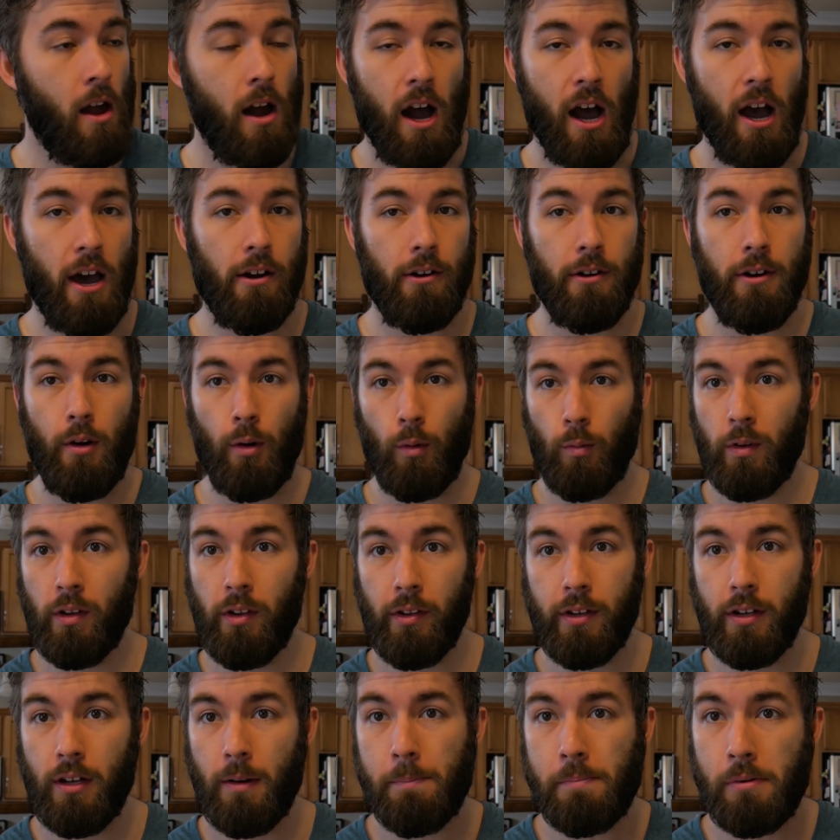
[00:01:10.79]
I don't know, a really
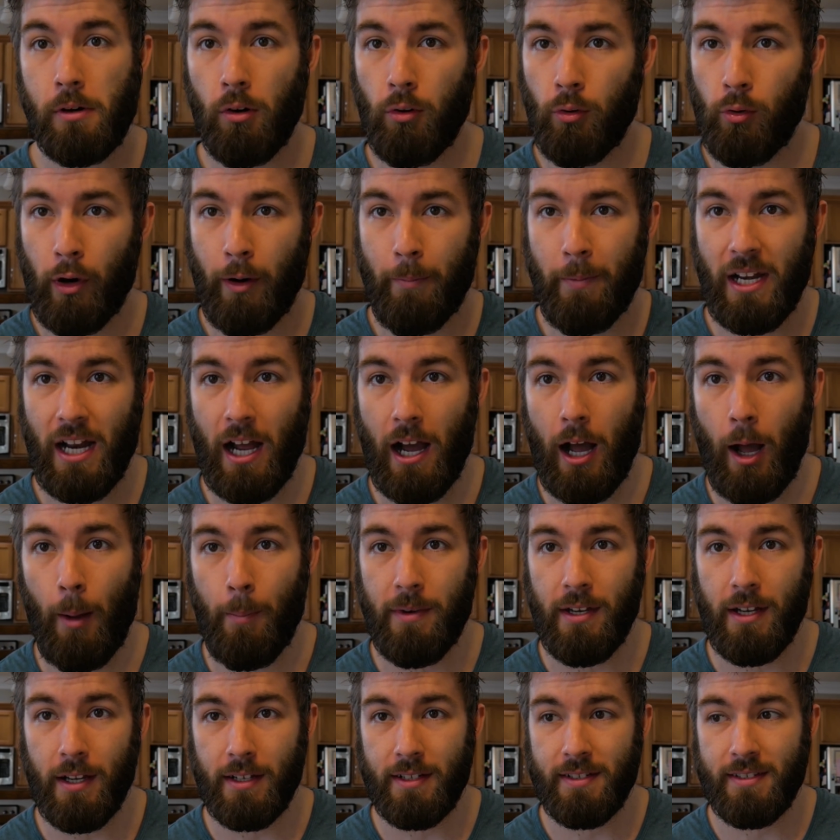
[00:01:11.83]
good program in
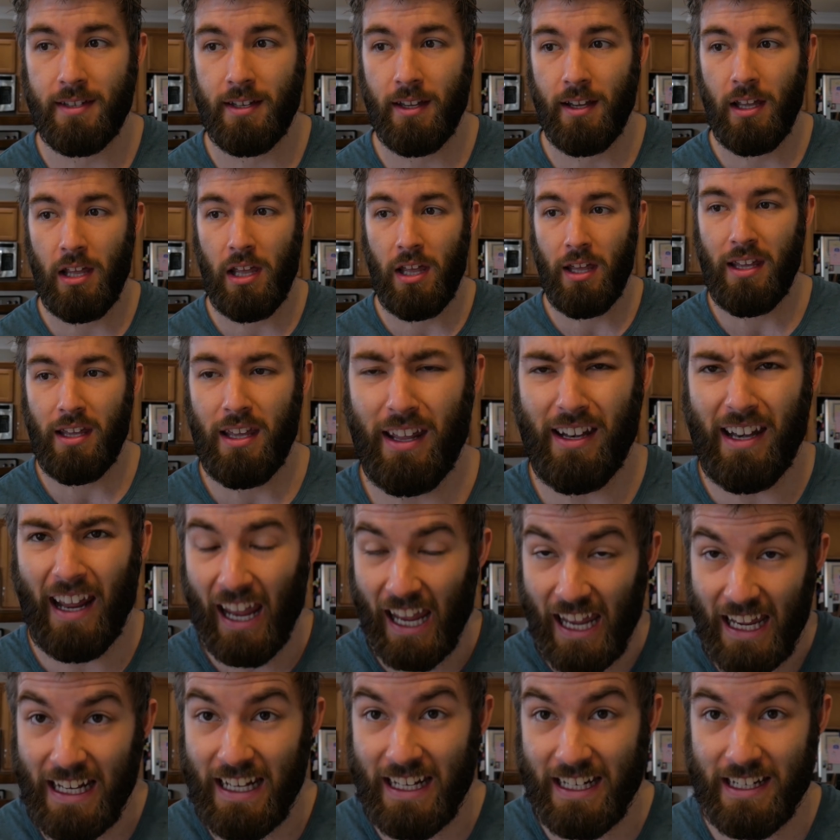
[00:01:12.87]
optics and
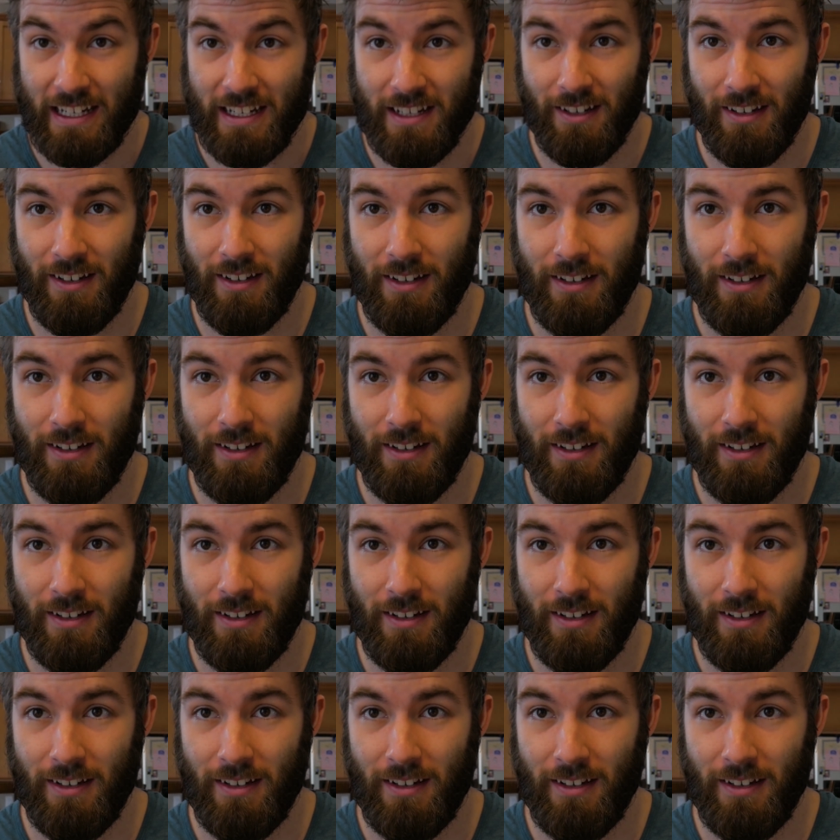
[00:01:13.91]
hating it?